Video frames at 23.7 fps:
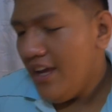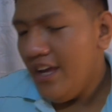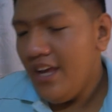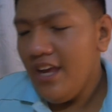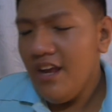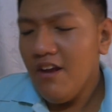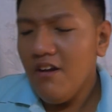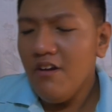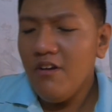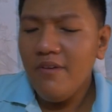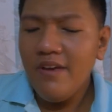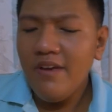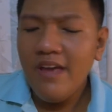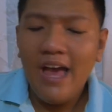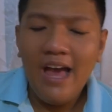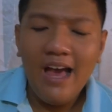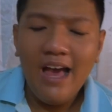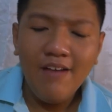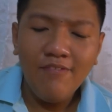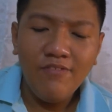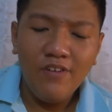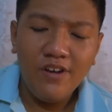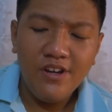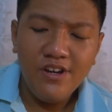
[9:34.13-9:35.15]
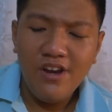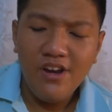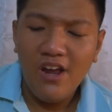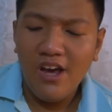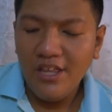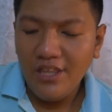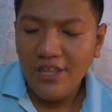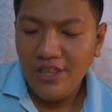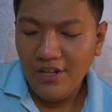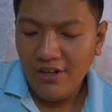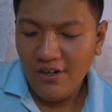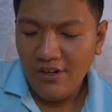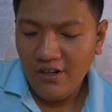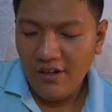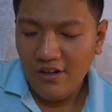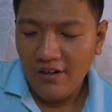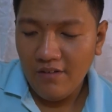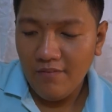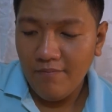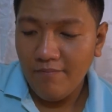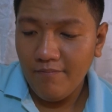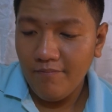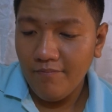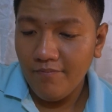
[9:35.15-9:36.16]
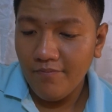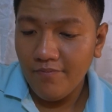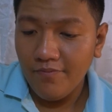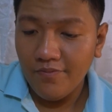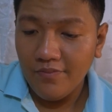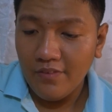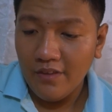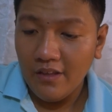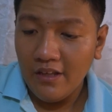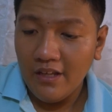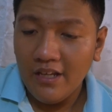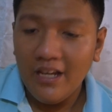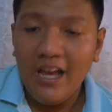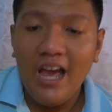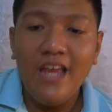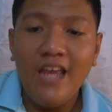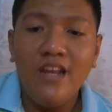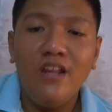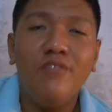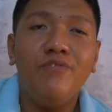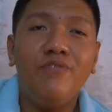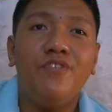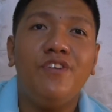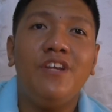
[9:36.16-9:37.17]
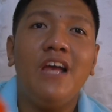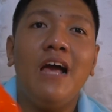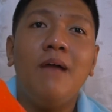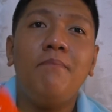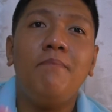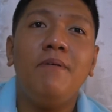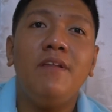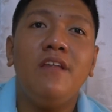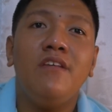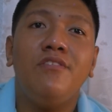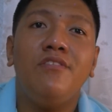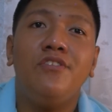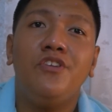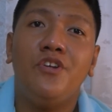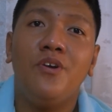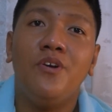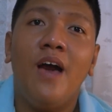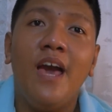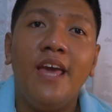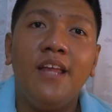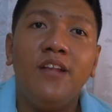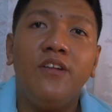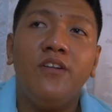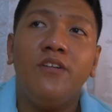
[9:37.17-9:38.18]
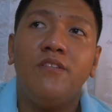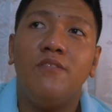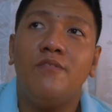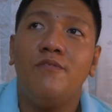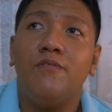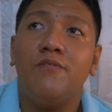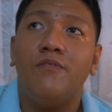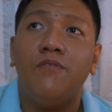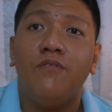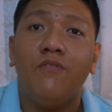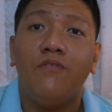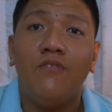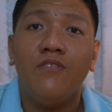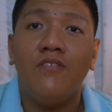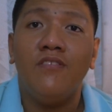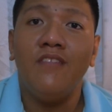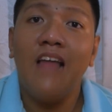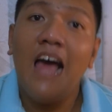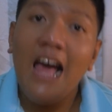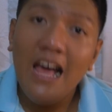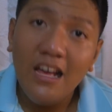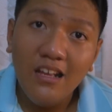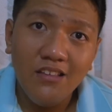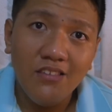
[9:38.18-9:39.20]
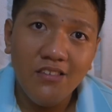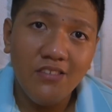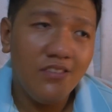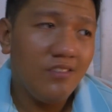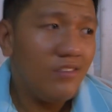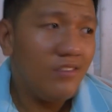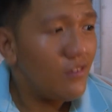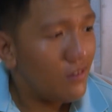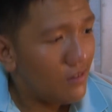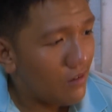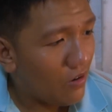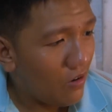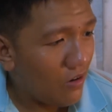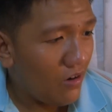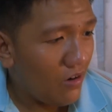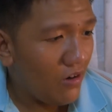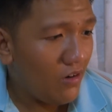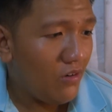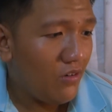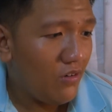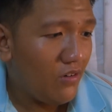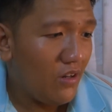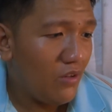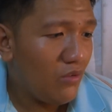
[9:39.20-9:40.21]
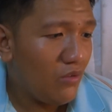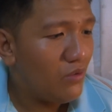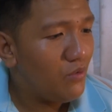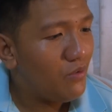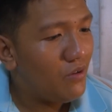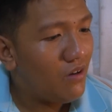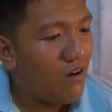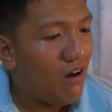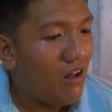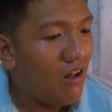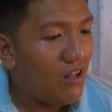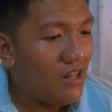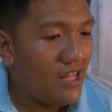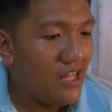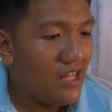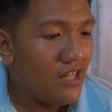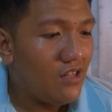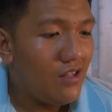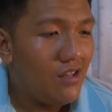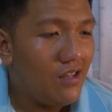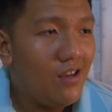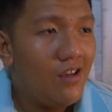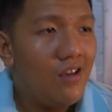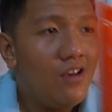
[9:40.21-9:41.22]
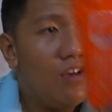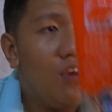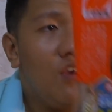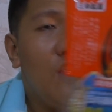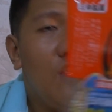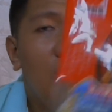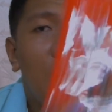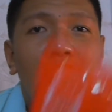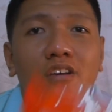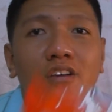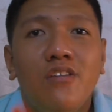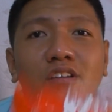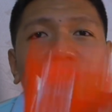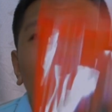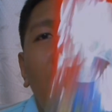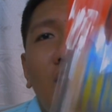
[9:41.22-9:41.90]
Here we have another kind of Japanese dried snacks, or that's what we call it. So